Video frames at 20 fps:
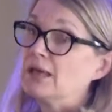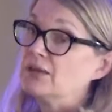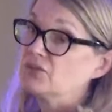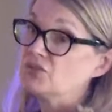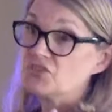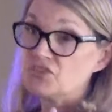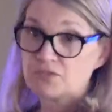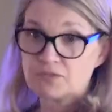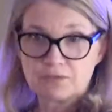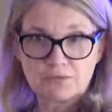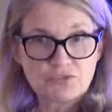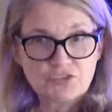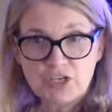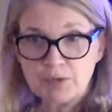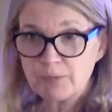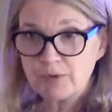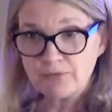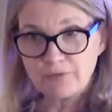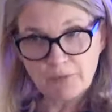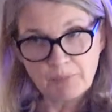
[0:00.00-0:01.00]
It's
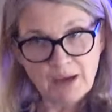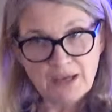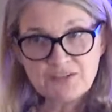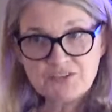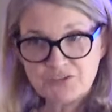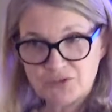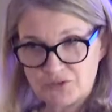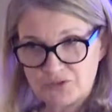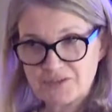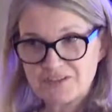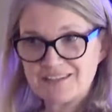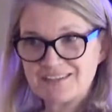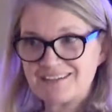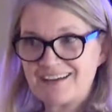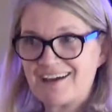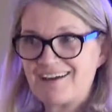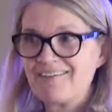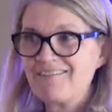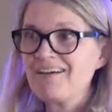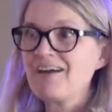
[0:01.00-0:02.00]
cheaper for my students
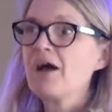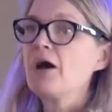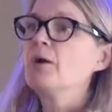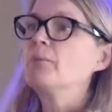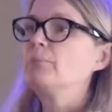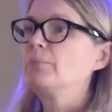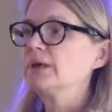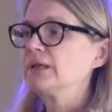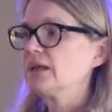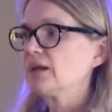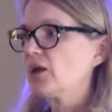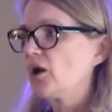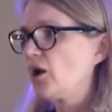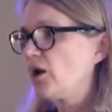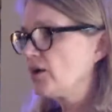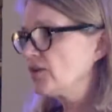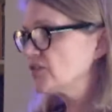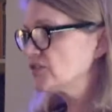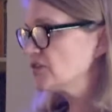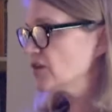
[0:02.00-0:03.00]
now, but it
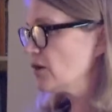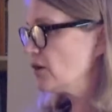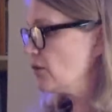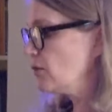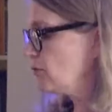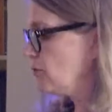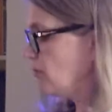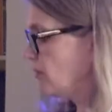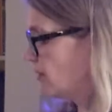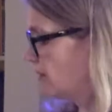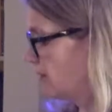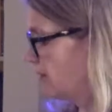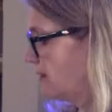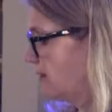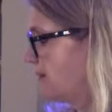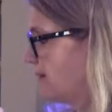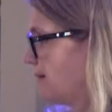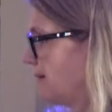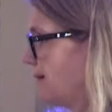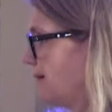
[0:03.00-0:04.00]
also
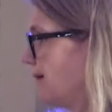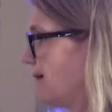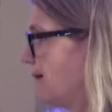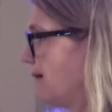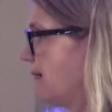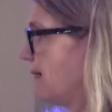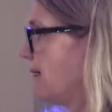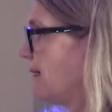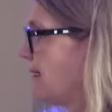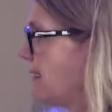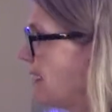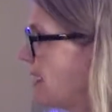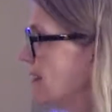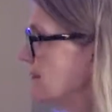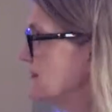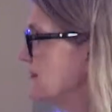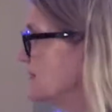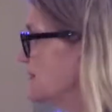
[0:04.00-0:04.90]
has